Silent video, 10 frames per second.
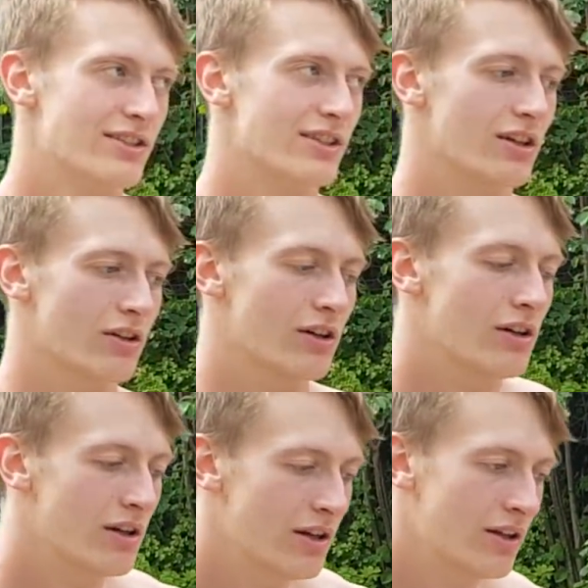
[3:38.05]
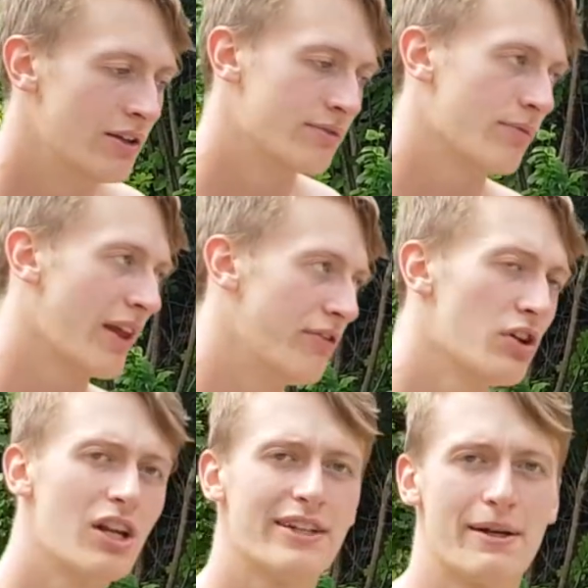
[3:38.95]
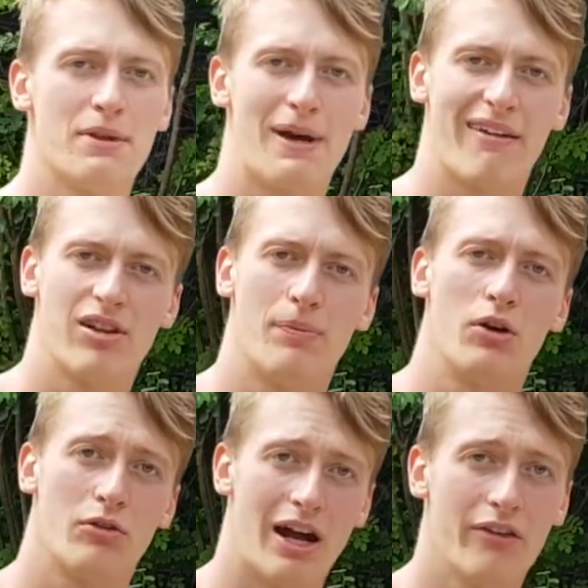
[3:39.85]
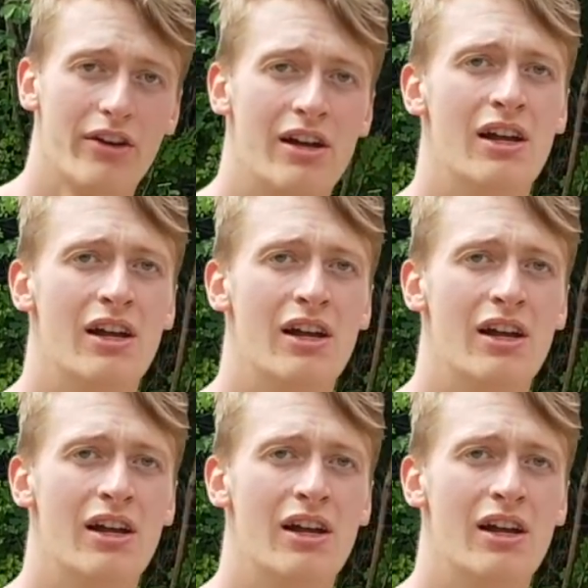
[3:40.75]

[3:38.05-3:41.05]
So if you're gonna attempt a backflip on ground,